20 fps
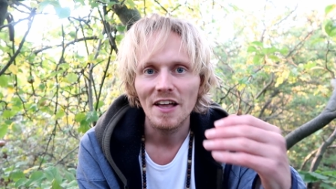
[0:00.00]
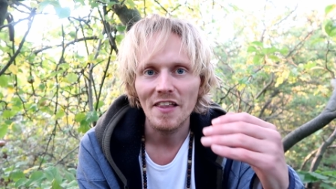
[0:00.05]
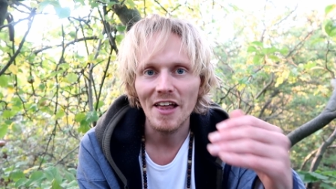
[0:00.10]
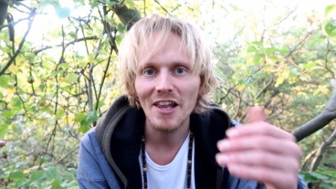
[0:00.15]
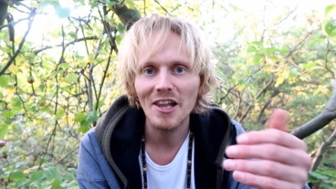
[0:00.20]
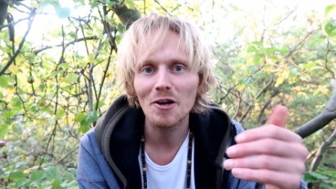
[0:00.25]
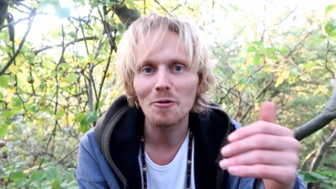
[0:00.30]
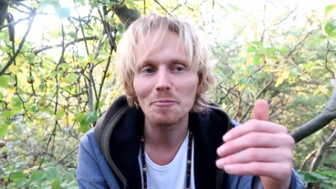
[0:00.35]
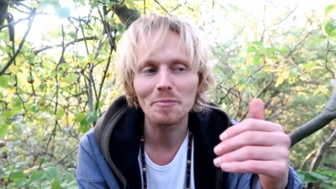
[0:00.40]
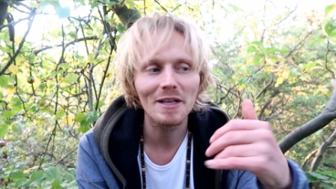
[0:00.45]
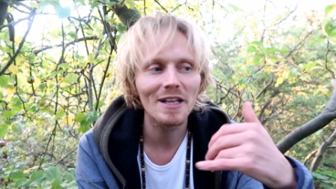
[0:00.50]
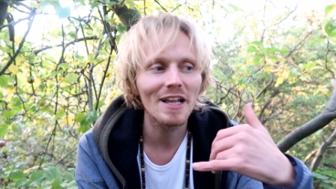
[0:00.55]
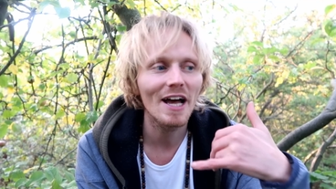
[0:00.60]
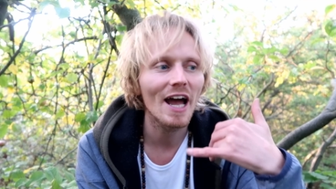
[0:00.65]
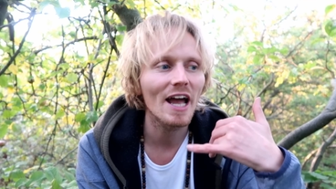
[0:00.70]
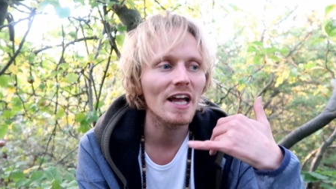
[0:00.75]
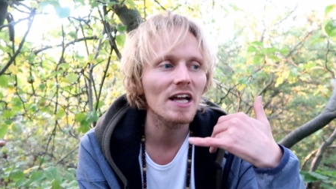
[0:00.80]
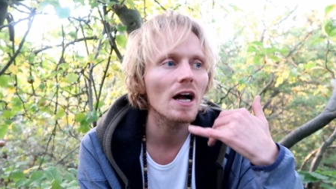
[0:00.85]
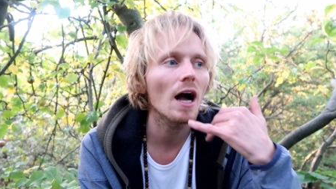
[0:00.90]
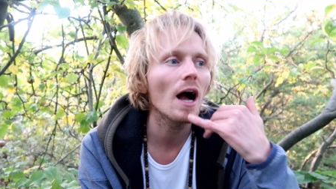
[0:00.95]
Then they'll be
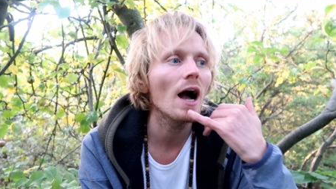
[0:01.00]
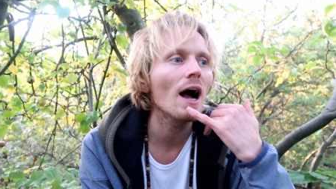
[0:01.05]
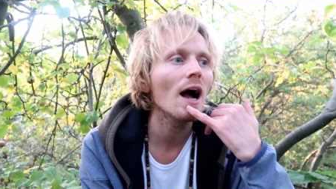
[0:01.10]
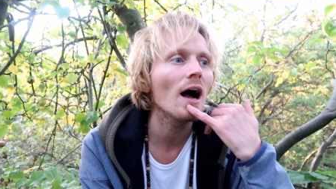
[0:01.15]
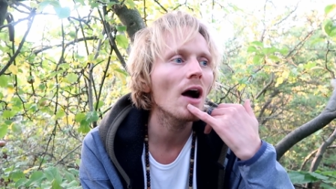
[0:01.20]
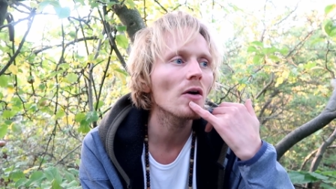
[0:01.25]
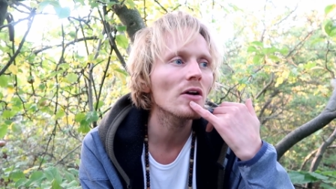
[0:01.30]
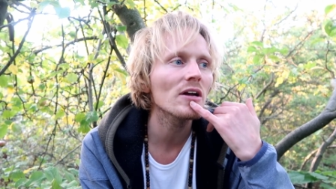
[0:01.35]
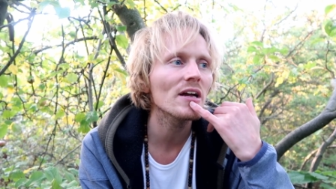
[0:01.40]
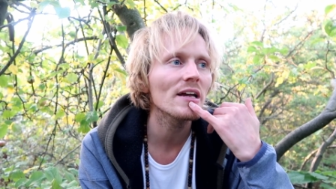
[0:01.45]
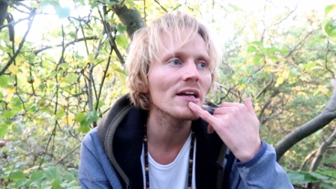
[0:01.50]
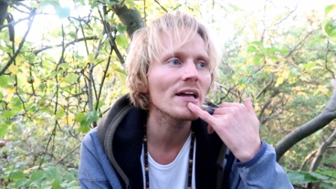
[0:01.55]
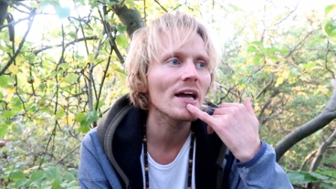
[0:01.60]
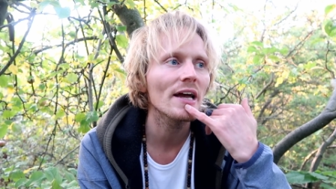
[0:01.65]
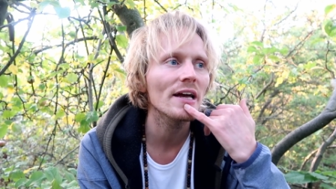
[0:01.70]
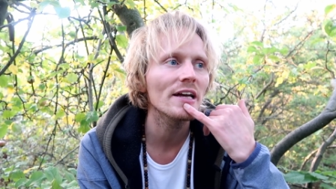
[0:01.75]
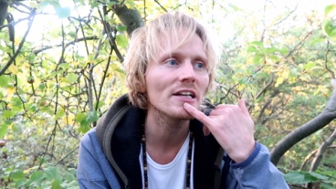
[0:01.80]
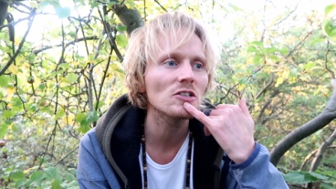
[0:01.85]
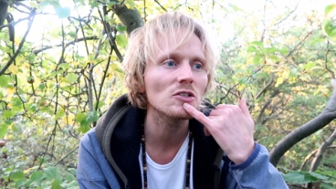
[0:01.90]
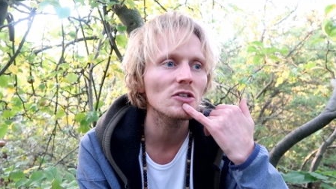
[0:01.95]
like, okay,
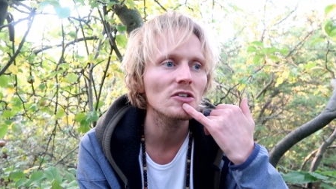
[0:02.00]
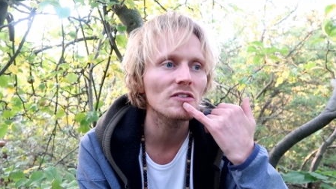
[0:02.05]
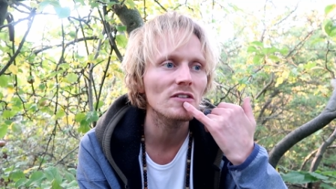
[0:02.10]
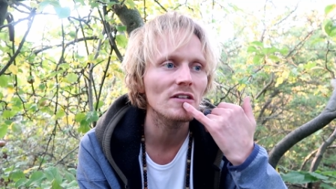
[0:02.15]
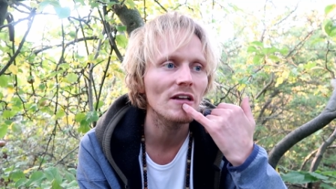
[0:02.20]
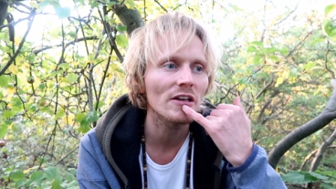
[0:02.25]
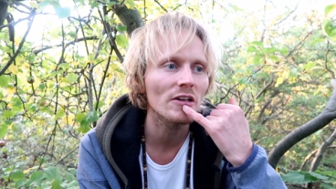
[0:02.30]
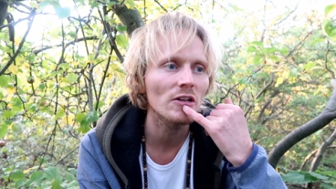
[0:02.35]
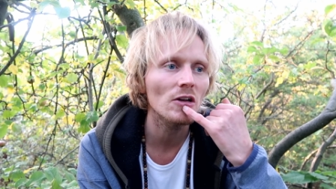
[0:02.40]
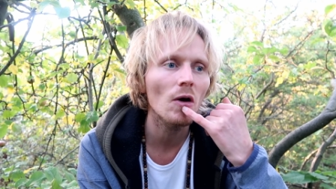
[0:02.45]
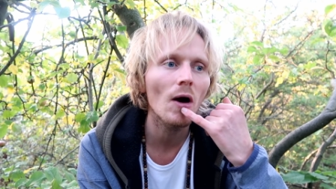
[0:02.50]
yeah, interesting.